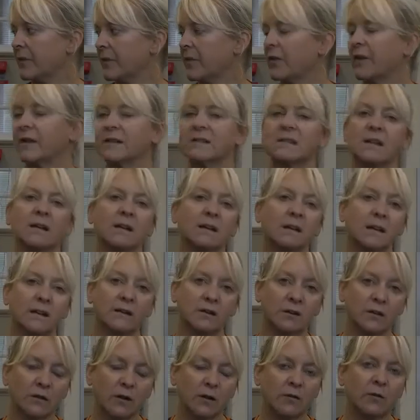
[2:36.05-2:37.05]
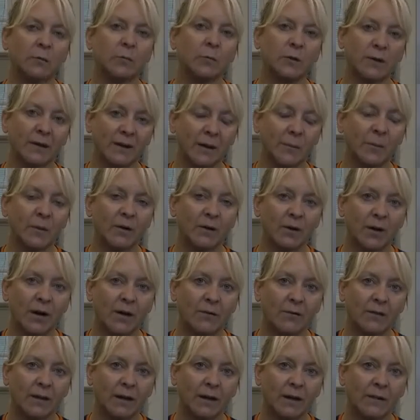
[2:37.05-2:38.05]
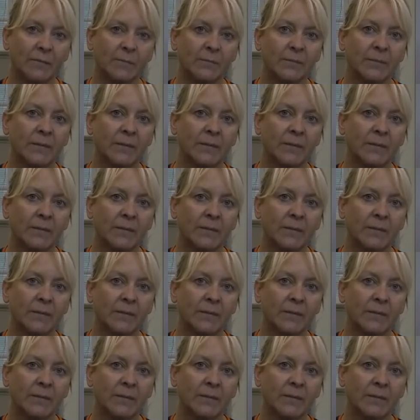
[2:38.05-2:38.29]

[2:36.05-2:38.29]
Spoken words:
things that you need to know for putting up an IV.